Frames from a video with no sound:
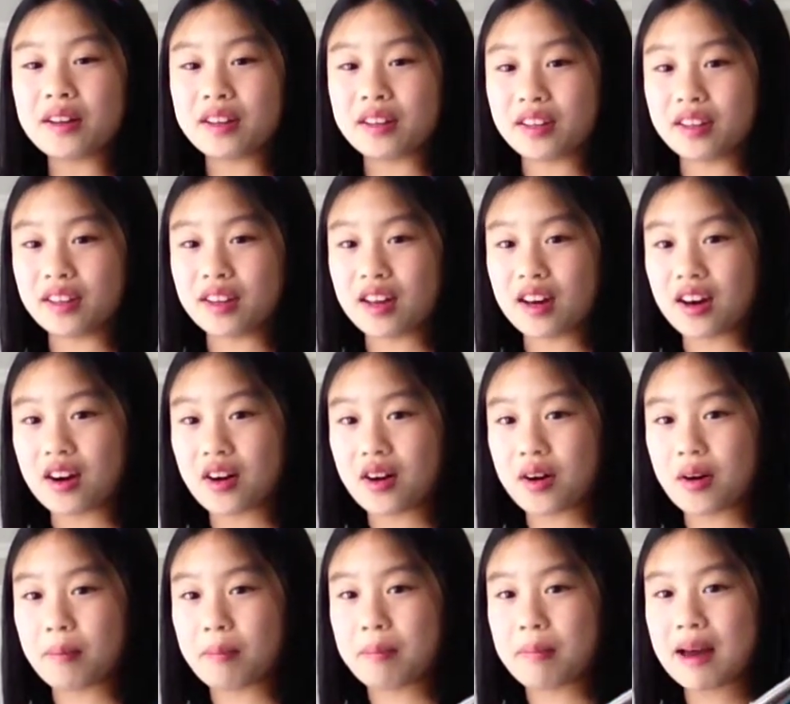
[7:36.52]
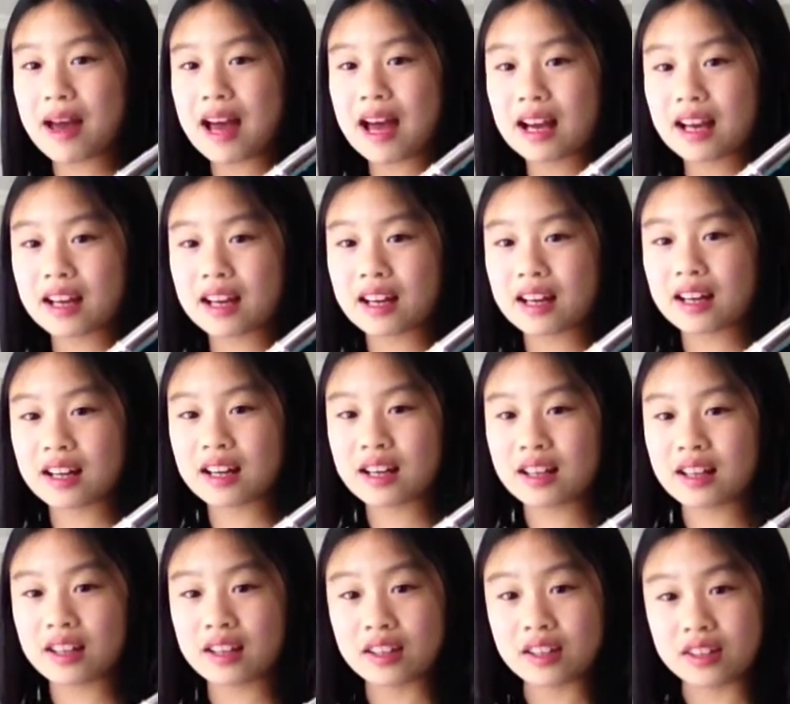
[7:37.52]
No back.
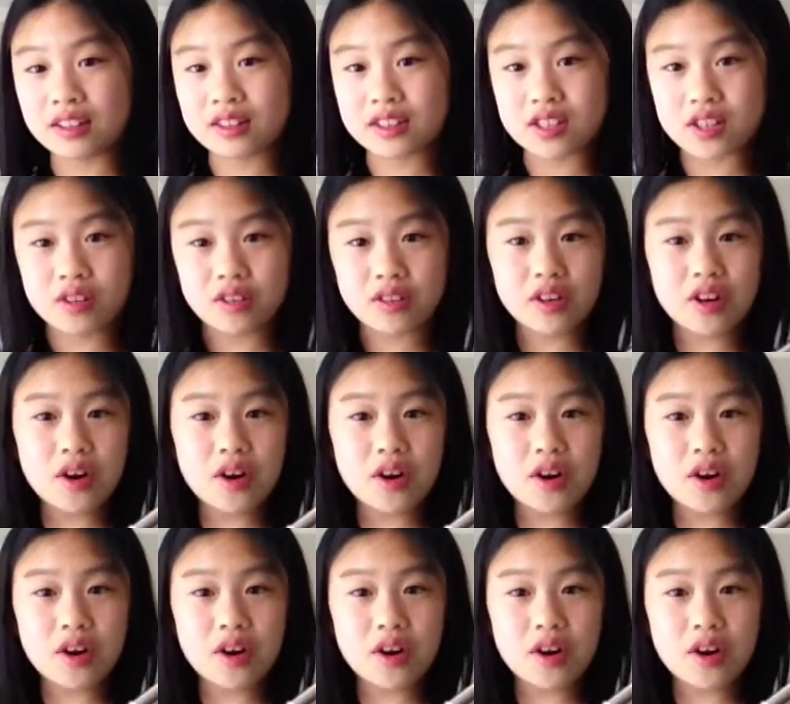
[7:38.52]
Don't